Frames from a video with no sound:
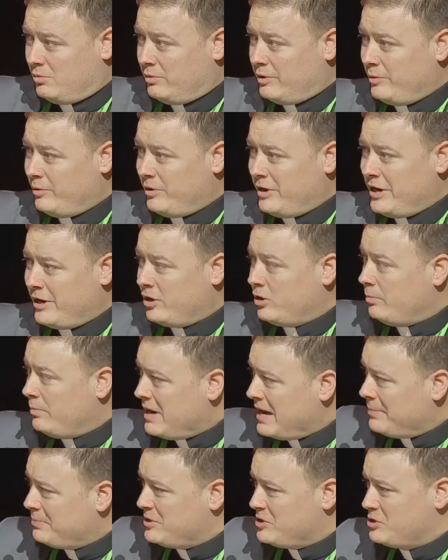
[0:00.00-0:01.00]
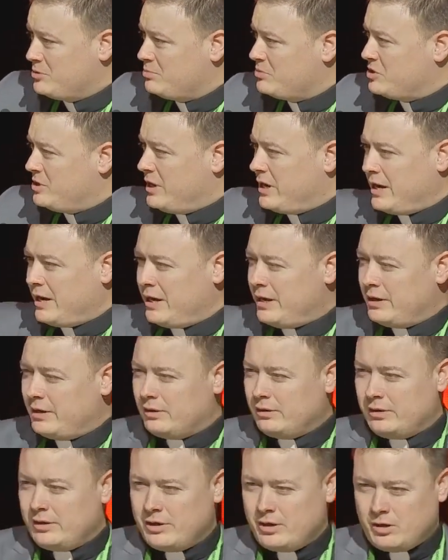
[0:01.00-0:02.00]
We will handle baptism today and
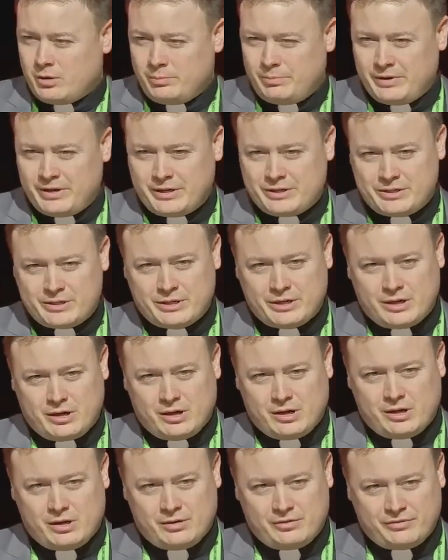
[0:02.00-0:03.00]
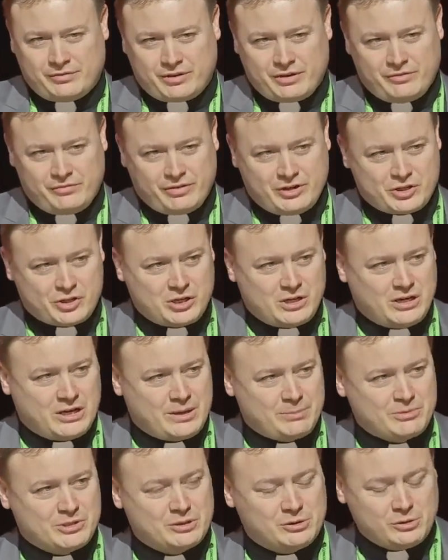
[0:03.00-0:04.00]
a little bit of confession and
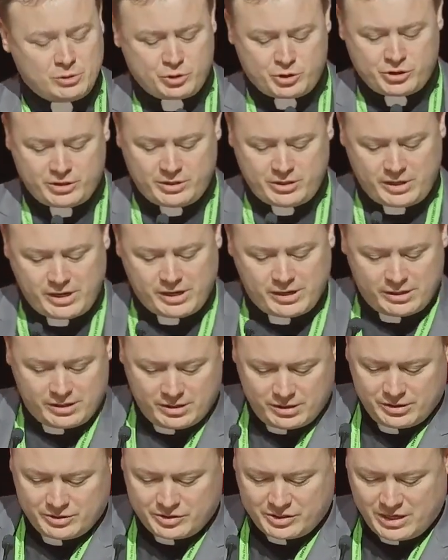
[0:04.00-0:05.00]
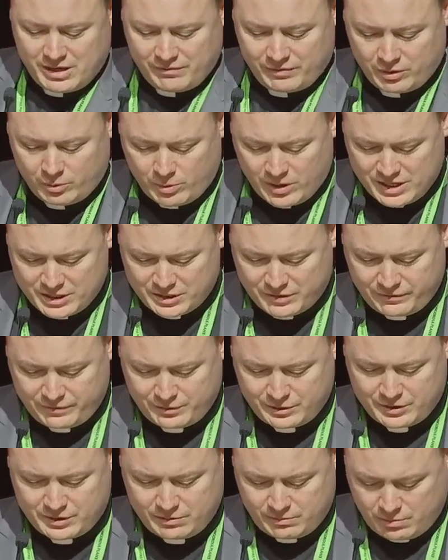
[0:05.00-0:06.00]
absolution and save the rest
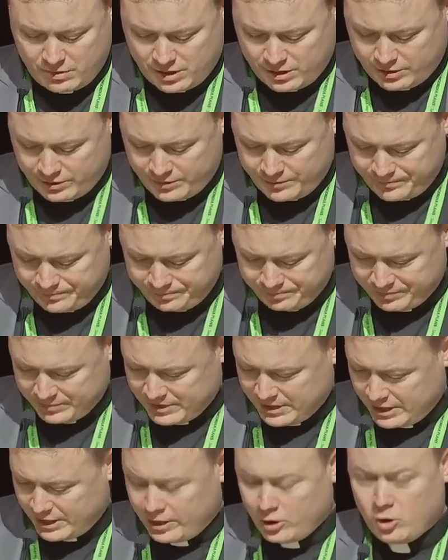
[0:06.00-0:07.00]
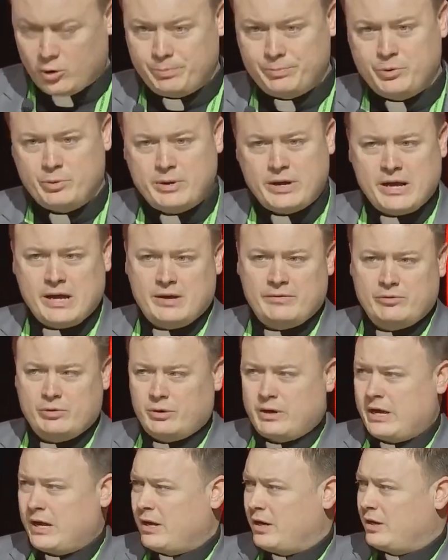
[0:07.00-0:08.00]
for tomorrow. I hope you have
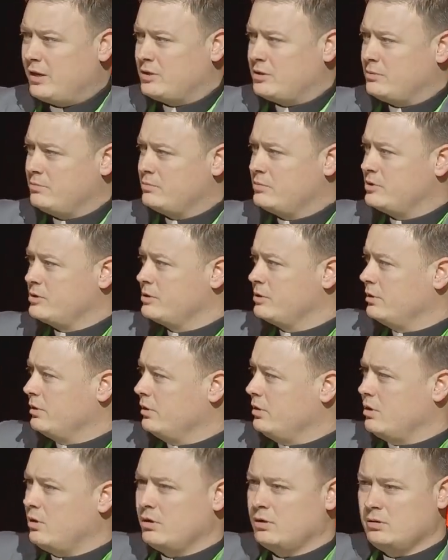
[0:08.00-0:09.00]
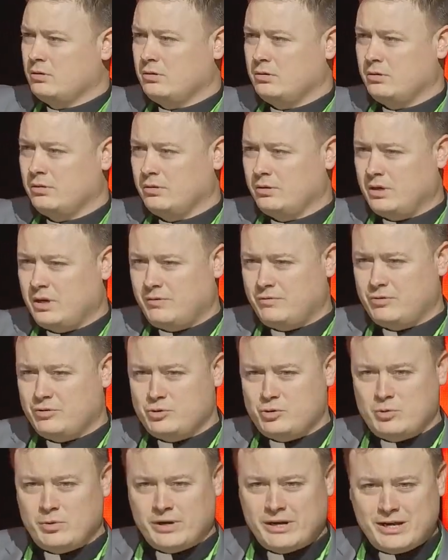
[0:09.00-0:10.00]
your catechisms along. If you
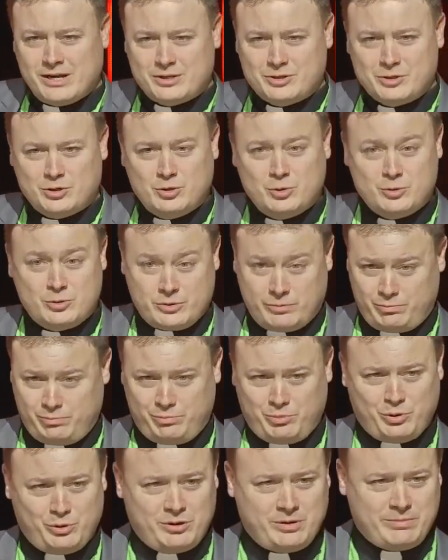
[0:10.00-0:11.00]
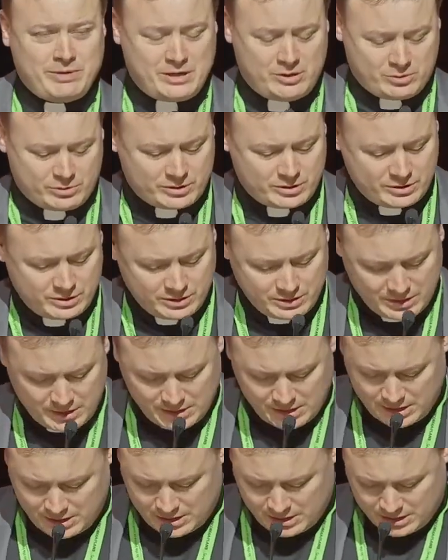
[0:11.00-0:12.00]
do, I'd ask you to pull them out
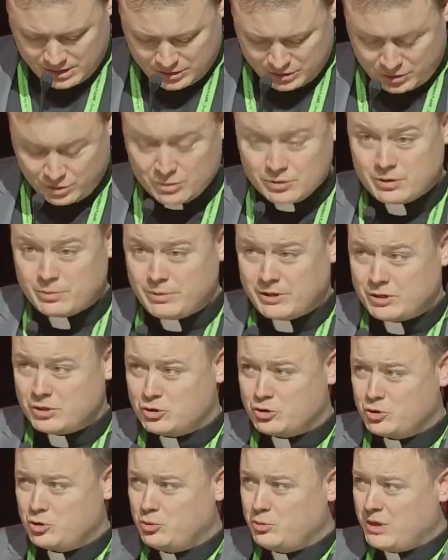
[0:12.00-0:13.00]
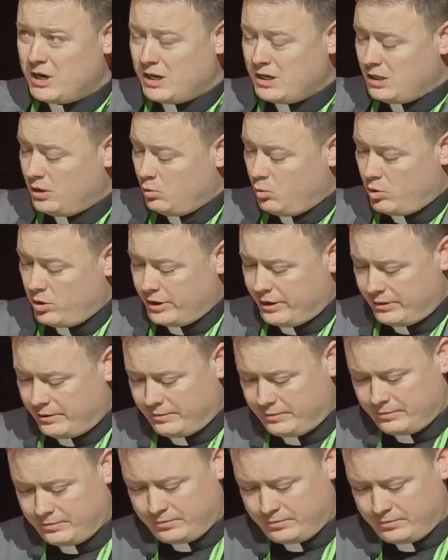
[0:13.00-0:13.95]
and turn to page 291.